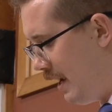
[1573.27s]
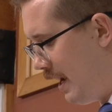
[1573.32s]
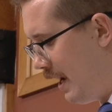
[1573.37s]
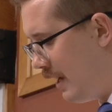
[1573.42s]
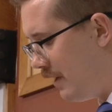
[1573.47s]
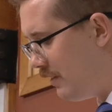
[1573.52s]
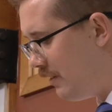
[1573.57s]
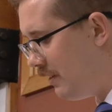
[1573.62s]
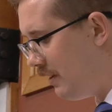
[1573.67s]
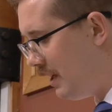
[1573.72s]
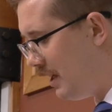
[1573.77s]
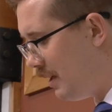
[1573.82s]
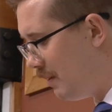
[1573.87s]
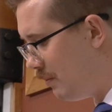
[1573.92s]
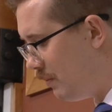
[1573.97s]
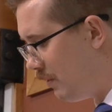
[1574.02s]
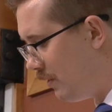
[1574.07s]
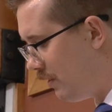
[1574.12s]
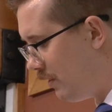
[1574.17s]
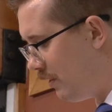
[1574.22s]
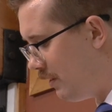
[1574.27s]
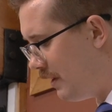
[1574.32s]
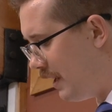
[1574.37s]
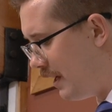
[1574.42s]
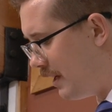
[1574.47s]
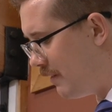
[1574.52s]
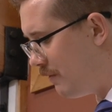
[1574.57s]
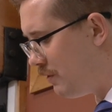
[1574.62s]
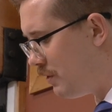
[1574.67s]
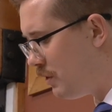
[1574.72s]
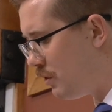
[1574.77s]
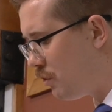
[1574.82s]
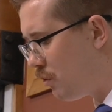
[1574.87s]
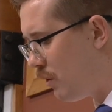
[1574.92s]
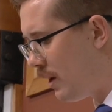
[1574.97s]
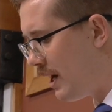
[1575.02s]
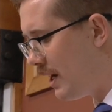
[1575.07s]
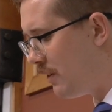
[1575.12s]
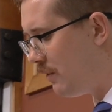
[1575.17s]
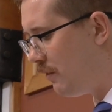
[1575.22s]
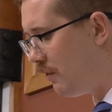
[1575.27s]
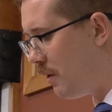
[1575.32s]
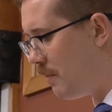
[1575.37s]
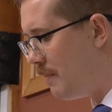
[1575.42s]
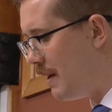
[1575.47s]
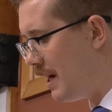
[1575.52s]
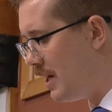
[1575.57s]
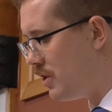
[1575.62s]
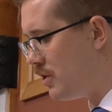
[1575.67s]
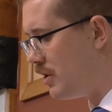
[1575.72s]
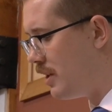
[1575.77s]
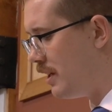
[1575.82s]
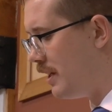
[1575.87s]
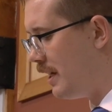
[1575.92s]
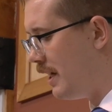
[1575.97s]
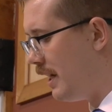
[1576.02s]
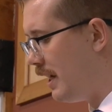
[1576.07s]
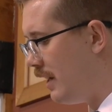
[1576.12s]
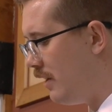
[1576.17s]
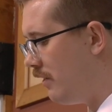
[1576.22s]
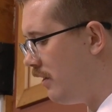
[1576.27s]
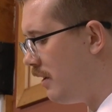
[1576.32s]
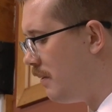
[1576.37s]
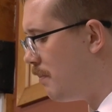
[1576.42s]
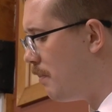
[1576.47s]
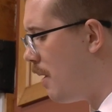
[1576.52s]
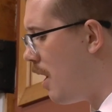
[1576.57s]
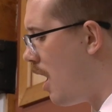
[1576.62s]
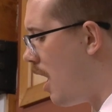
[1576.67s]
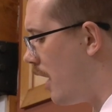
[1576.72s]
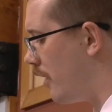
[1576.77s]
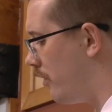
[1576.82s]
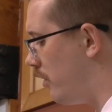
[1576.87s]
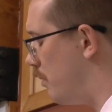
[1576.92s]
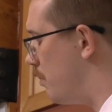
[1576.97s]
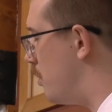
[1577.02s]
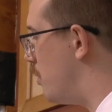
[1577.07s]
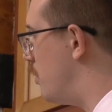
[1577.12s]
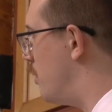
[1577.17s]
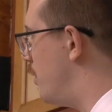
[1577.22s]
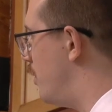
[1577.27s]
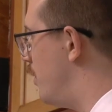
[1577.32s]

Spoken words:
It seems that if transformation isn't possible,